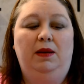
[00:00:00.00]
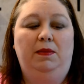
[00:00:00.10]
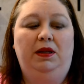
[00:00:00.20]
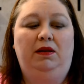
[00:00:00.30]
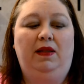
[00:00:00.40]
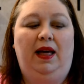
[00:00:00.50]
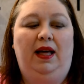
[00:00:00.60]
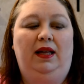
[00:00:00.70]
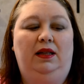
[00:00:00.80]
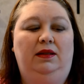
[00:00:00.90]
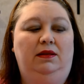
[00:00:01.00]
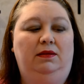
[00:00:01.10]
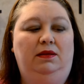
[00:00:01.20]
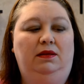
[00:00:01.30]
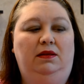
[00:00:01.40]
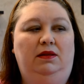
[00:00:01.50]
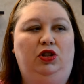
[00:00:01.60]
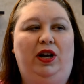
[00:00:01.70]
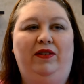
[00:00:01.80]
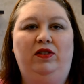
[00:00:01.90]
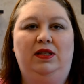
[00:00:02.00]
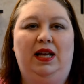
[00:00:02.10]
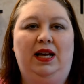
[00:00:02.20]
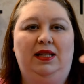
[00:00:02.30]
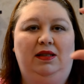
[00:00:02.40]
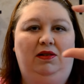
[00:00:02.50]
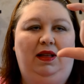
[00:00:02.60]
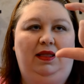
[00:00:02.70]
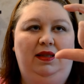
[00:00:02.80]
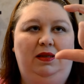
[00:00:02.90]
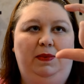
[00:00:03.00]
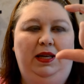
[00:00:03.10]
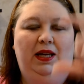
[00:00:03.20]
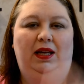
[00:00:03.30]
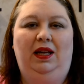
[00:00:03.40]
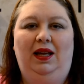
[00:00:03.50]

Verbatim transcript: but they're like travel size. They're like this big.